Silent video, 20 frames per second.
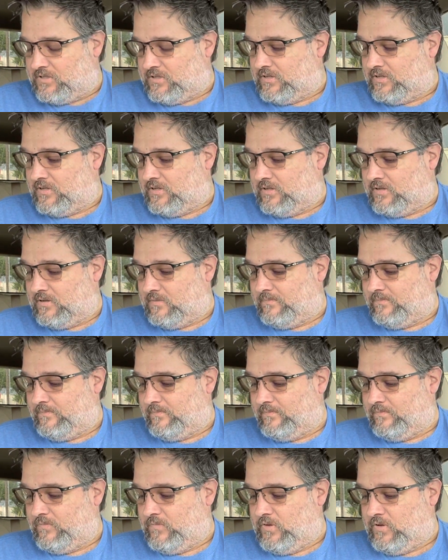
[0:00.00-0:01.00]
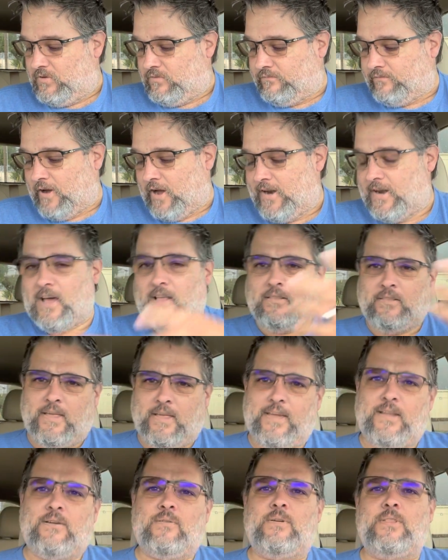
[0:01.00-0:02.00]
you'll find out
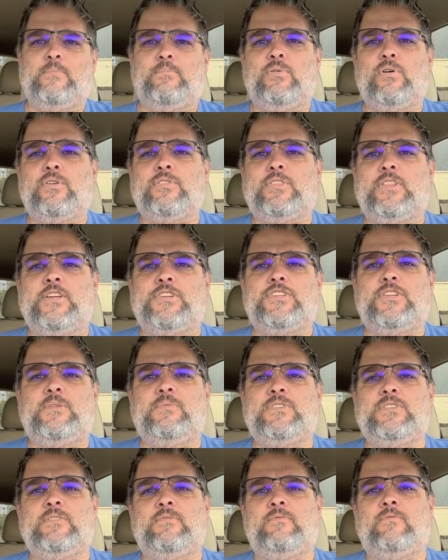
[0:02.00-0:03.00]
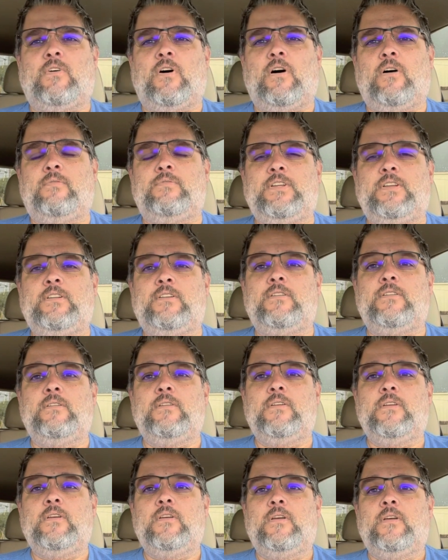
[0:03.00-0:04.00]
later in the book that she was involved in
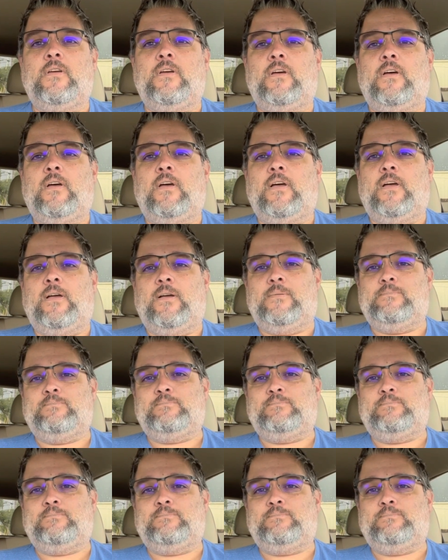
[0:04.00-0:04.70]
a